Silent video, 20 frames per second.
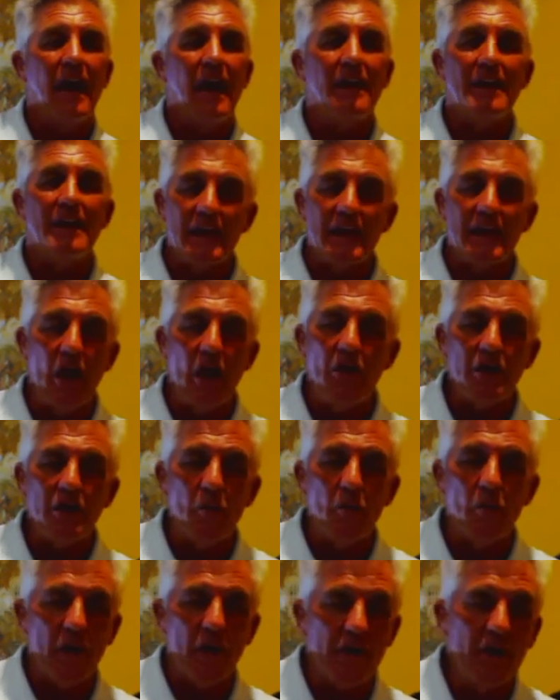And they're going
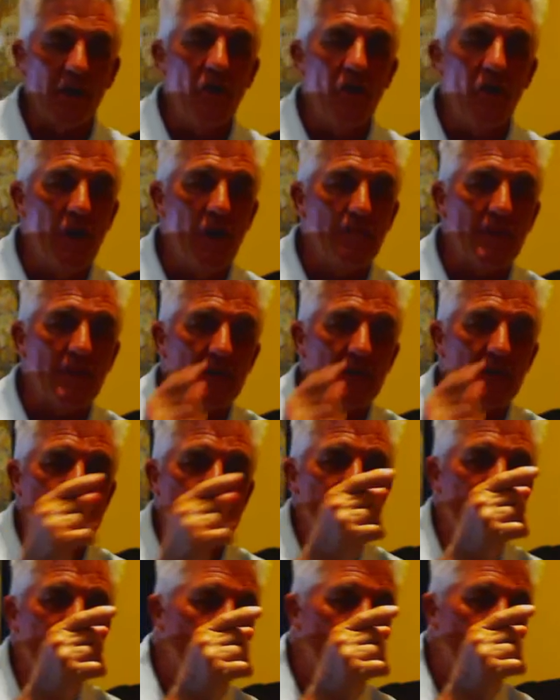to want to learn
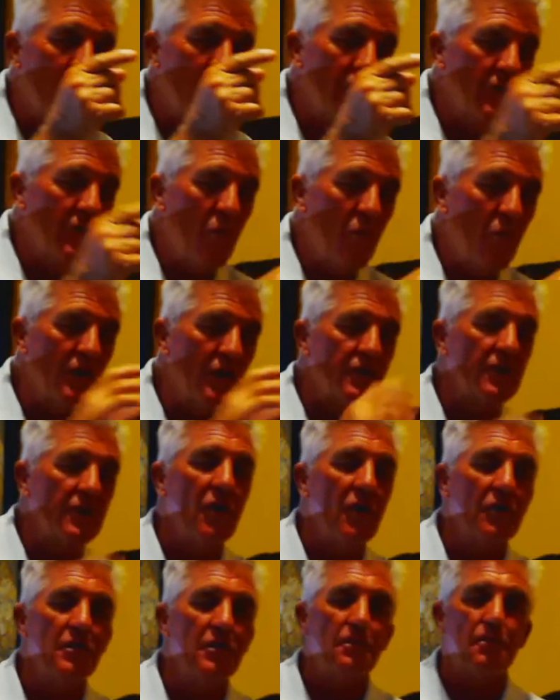because they're going to want to
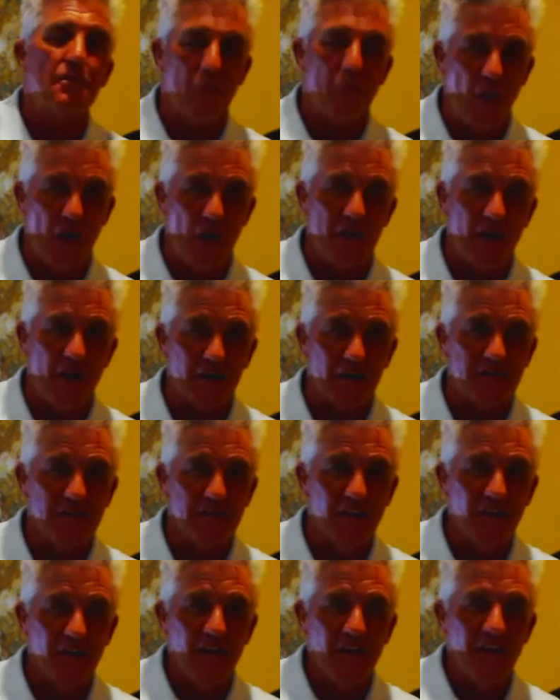know the product.
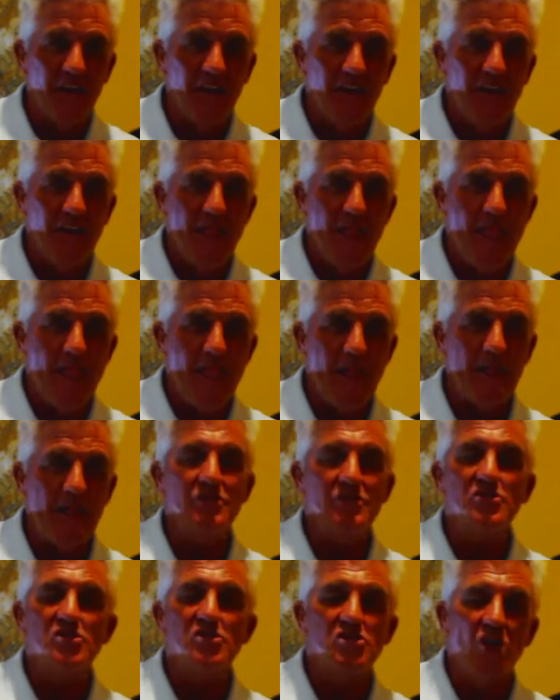
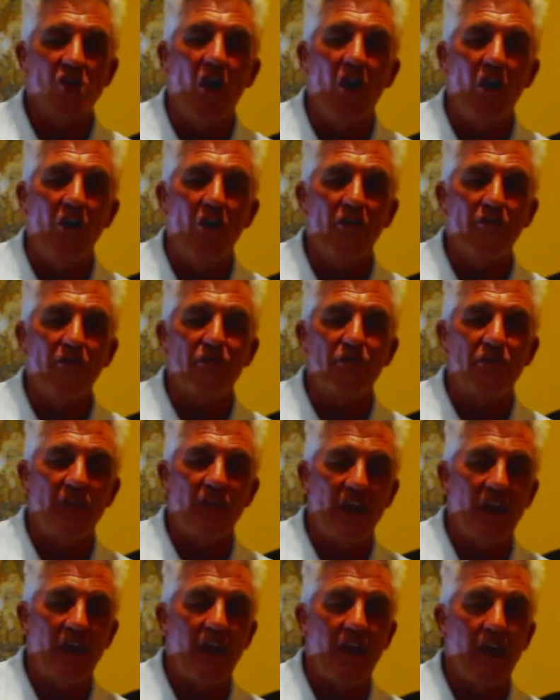And you solve
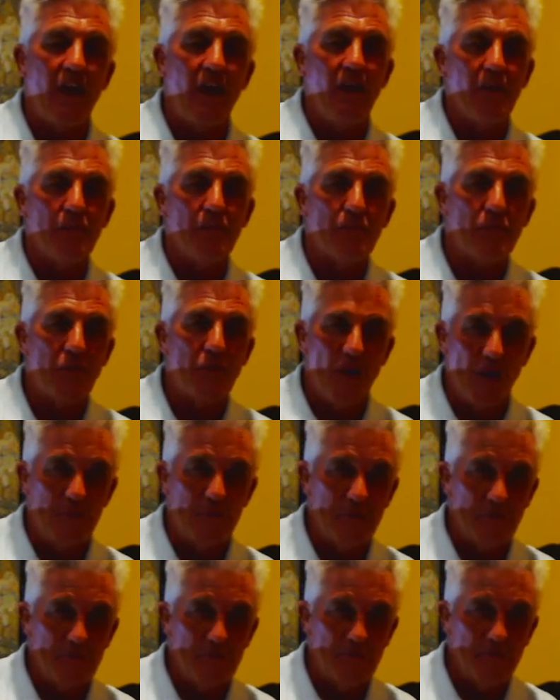their
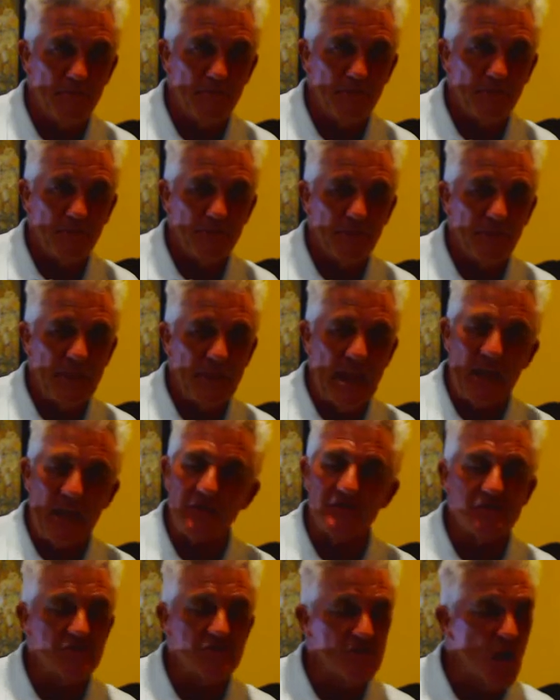problem. Now
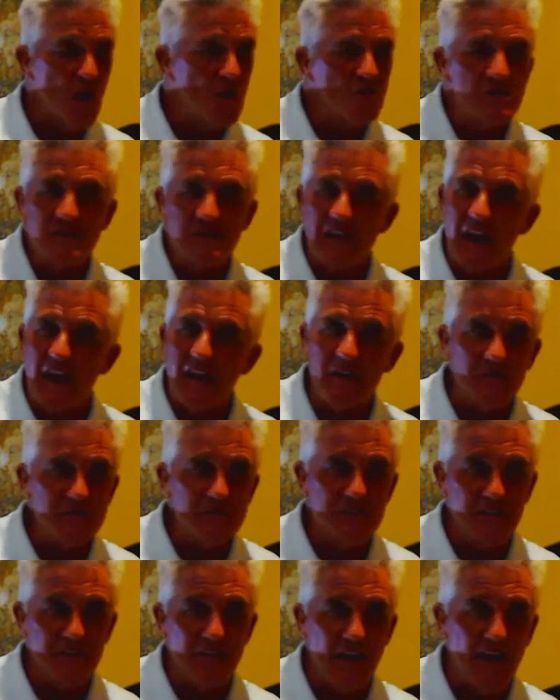there's no
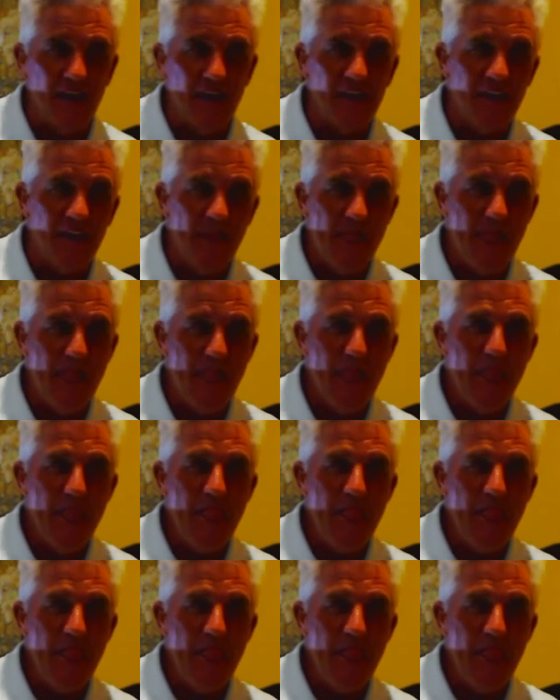sales in that.